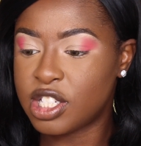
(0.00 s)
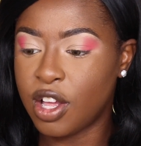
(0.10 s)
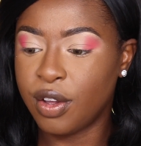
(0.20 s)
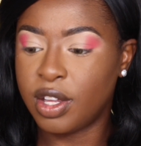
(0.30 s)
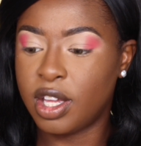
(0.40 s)

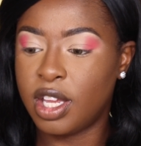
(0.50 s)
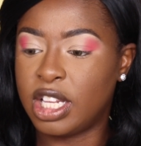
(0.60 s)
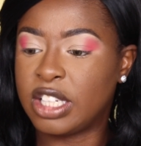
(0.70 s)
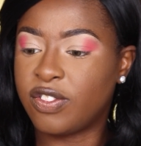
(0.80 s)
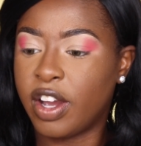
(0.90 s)
so good
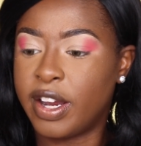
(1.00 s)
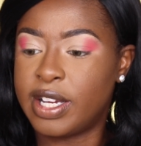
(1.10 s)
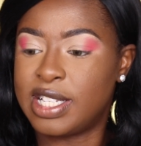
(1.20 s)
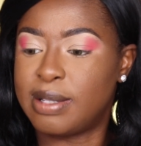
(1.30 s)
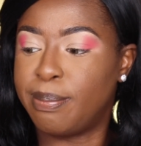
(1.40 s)
as
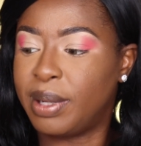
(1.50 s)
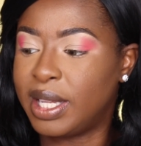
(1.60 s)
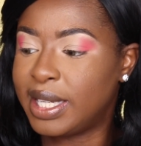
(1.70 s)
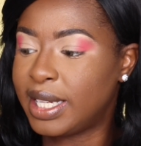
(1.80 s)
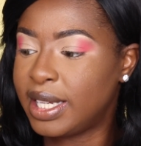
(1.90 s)
far as
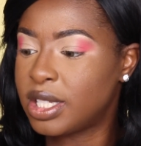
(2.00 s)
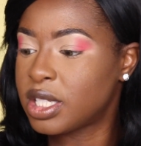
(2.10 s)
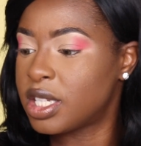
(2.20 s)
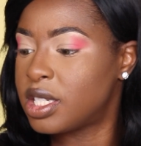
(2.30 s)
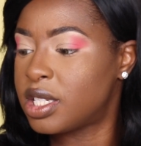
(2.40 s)
blending
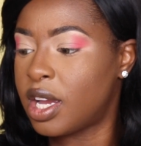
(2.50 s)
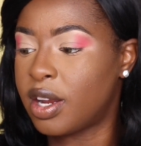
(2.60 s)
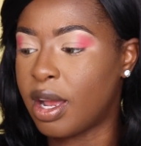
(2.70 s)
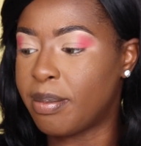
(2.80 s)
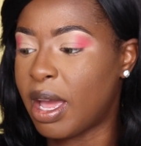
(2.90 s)
is
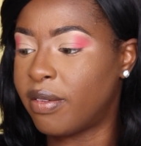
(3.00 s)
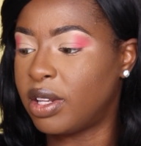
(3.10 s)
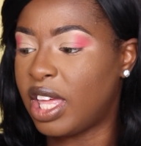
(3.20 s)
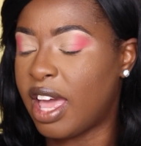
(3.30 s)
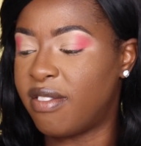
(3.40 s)
concerned. I'm not
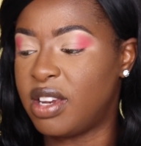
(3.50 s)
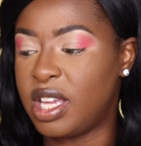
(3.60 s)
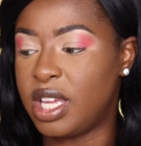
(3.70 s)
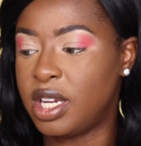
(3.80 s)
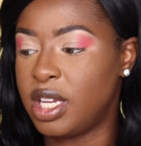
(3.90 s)
really
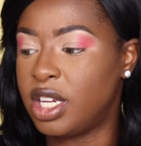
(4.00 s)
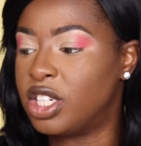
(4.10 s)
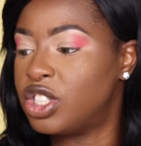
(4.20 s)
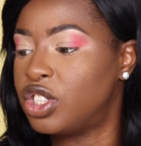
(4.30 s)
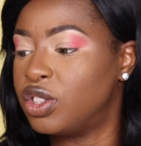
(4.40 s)
having any
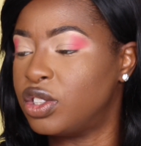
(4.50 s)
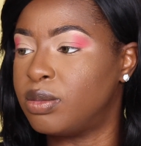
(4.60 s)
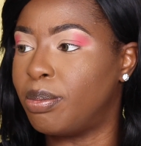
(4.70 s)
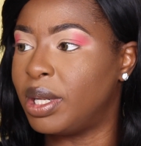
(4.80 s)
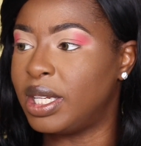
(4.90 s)

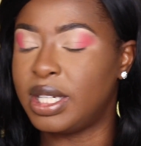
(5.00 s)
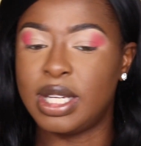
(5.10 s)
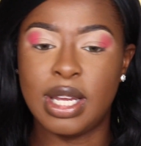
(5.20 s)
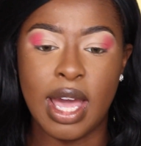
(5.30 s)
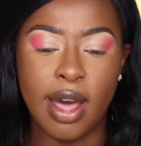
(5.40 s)
issues
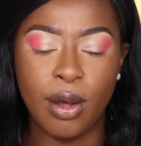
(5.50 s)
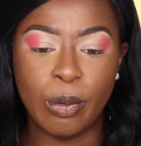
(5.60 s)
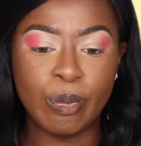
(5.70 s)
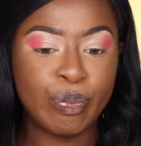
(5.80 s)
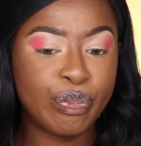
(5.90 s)
blending
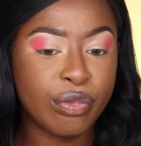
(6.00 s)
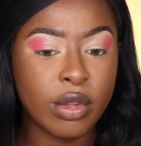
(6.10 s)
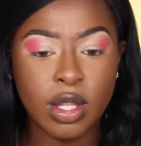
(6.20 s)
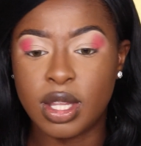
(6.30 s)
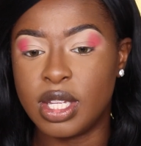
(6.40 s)
out
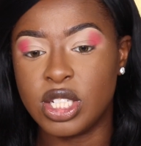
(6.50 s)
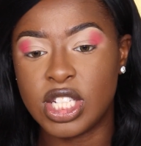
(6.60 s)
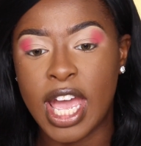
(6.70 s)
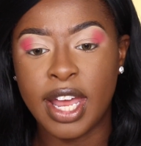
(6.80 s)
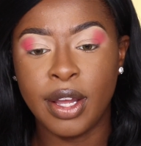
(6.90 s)
the
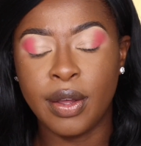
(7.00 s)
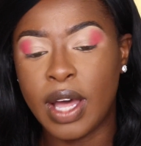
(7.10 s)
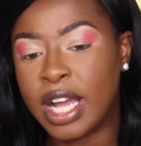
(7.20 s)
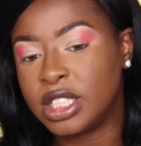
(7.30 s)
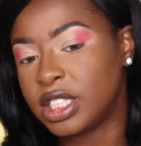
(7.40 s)

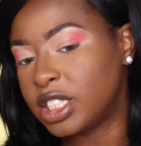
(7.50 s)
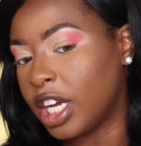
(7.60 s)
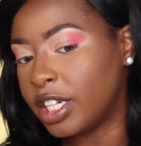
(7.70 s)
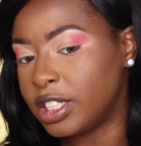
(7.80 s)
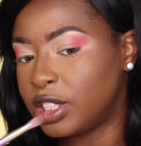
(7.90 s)
shadow. I just
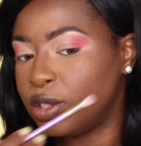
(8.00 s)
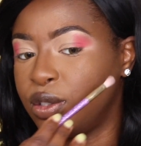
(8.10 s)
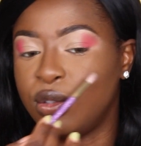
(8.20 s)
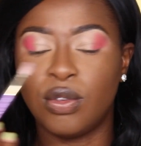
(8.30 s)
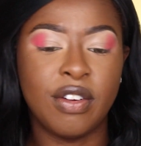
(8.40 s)
started
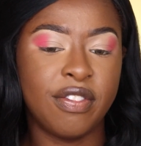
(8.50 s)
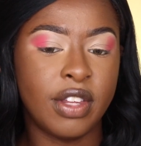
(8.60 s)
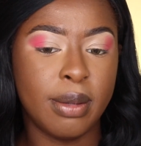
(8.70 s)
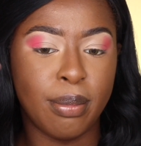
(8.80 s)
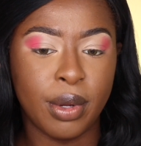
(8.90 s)
to
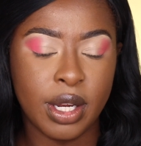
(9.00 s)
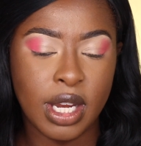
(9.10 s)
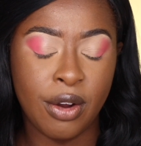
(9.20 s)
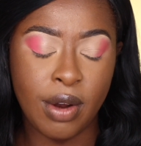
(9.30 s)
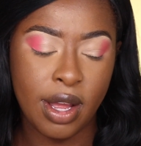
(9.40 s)
roughly
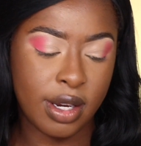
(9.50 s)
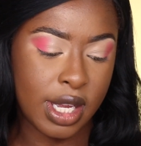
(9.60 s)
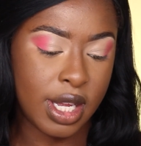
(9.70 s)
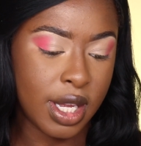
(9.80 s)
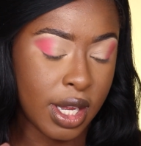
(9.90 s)
blend around
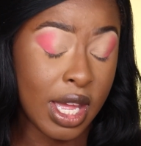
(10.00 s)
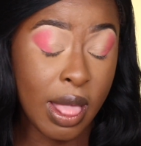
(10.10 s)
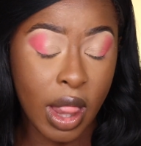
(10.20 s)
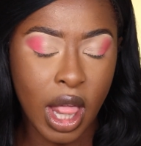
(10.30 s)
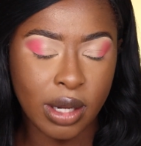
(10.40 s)

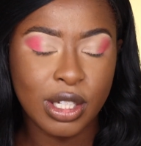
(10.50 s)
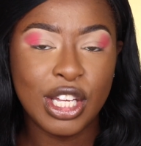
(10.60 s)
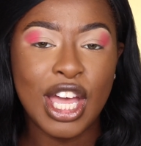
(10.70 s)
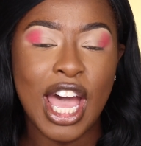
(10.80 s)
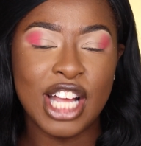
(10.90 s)

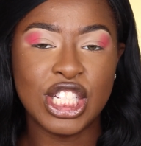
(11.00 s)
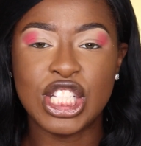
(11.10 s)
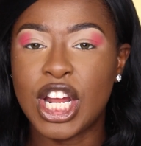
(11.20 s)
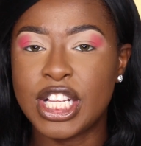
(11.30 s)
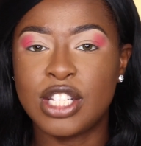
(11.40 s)
I just
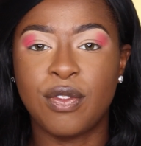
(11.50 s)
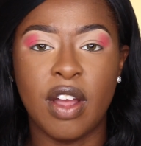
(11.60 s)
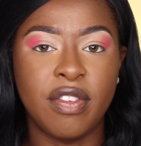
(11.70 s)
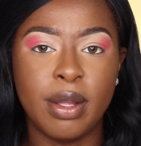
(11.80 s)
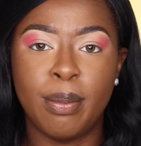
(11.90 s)
started to
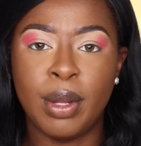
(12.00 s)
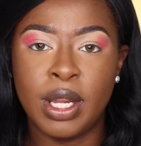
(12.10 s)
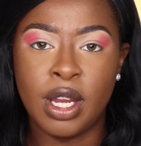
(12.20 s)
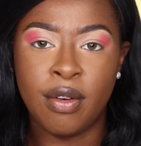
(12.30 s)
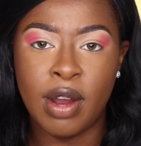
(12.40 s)
roughly
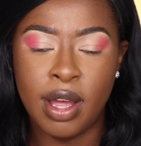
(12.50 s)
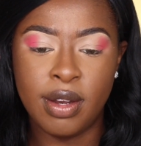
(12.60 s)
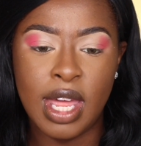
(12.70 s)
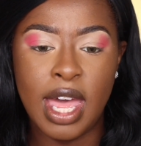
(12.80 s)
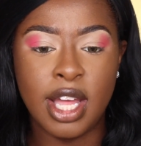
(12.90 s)
blend
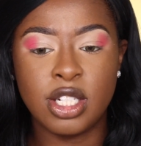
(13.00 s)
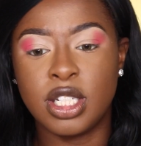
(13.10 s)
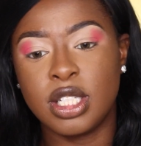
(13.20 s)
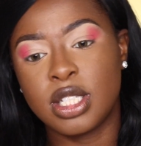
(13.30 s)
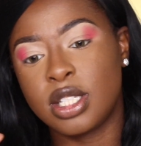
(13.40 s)
around the
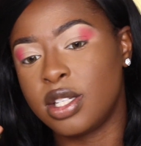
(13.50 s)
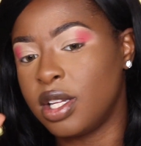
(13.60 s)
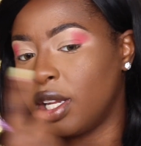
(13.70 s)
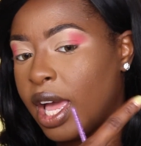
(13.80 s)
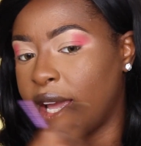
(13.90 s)
edges
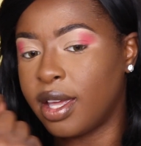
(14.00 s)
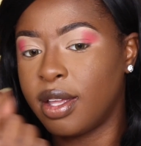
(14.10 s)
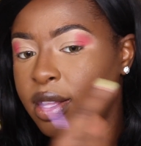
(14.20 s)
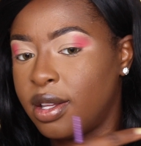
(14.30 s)
to like,